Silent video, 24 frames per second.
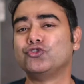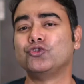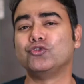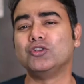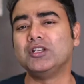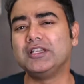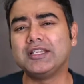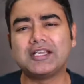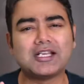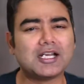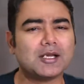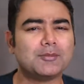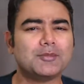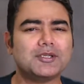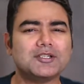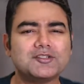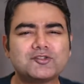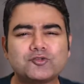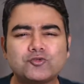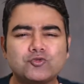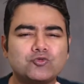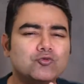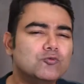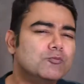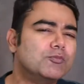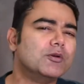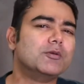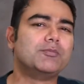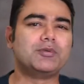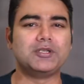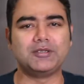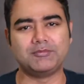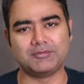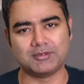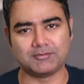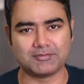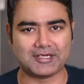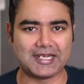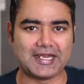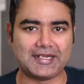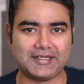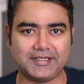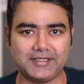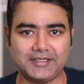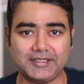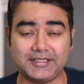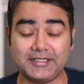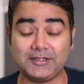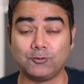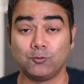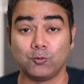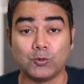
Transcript: really come in a super premium category,